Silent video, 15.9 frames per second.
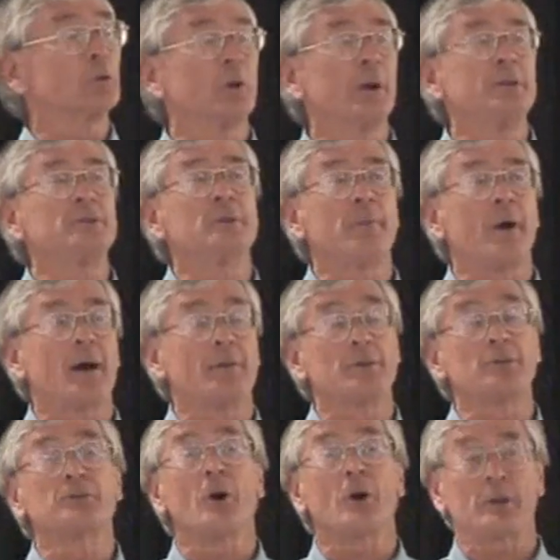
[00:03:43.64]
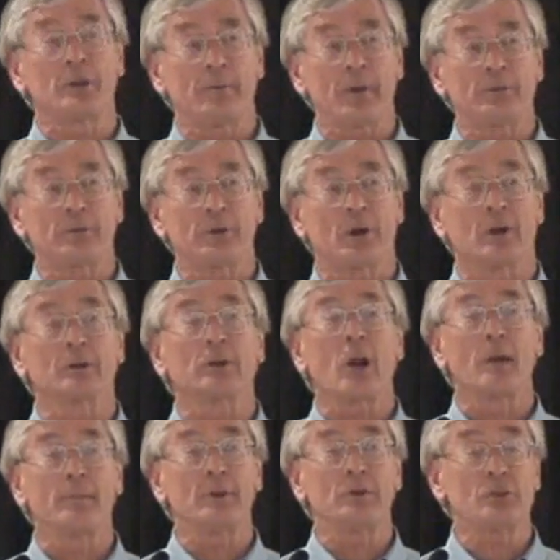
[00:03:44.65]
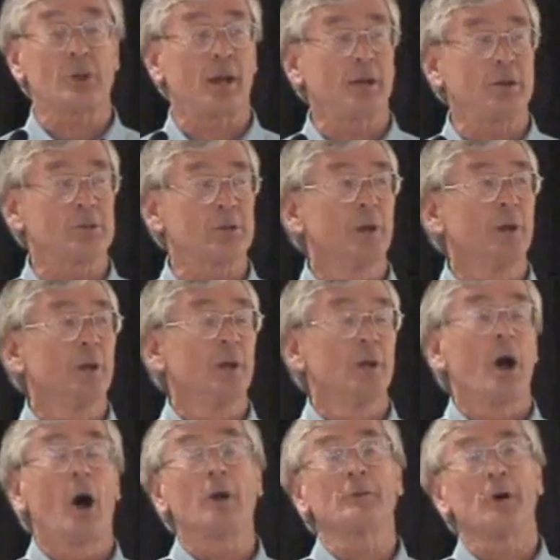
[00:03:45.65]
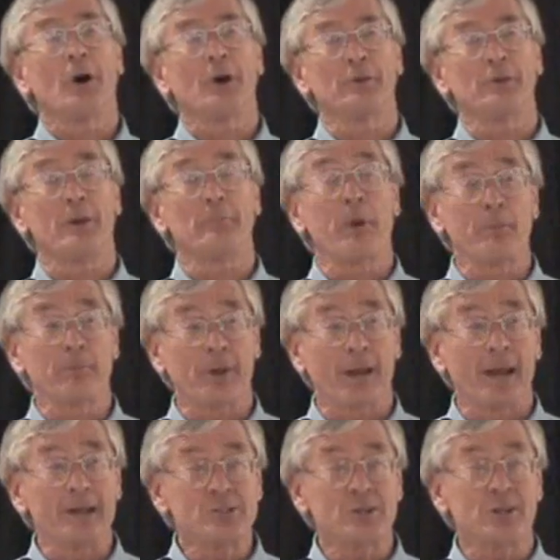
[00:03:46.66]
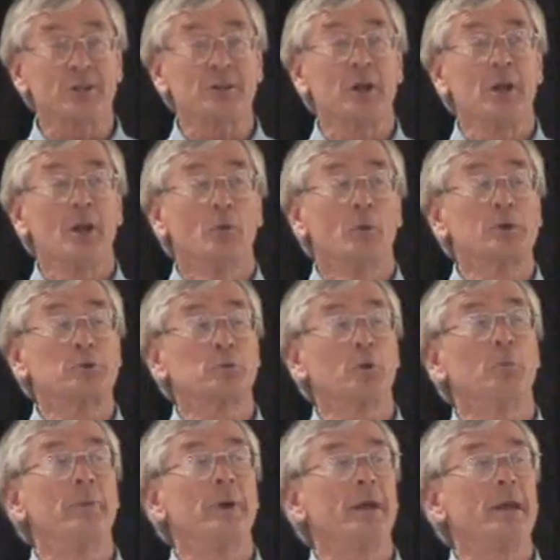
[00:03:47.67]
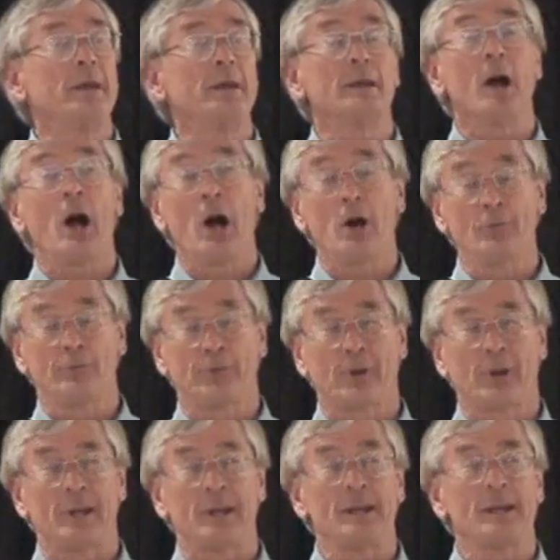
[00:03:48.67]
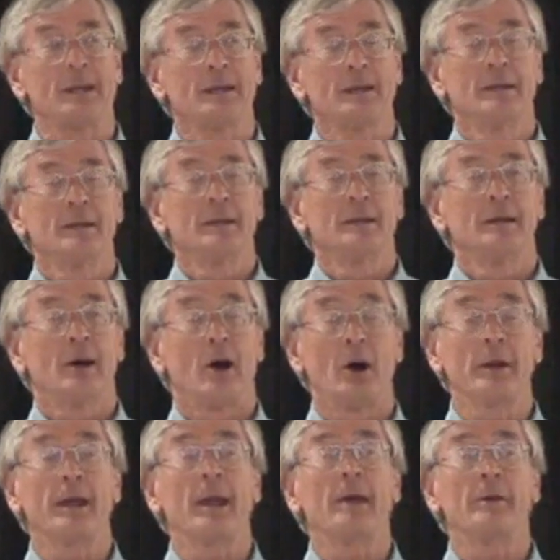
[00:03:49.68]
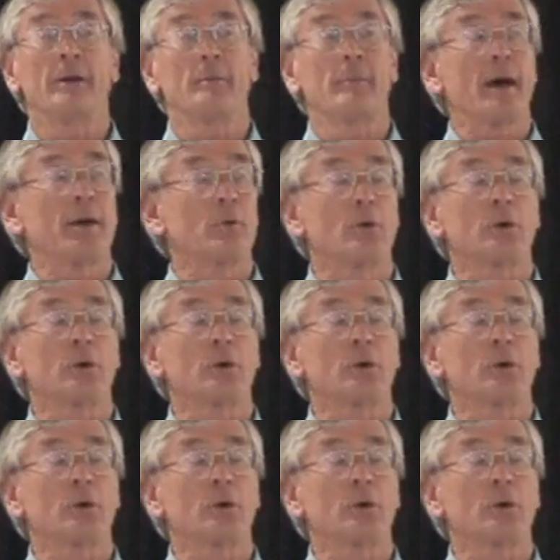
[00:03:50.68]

agreed to buy this documentary on climate change, on population, which will be hopefully on air in about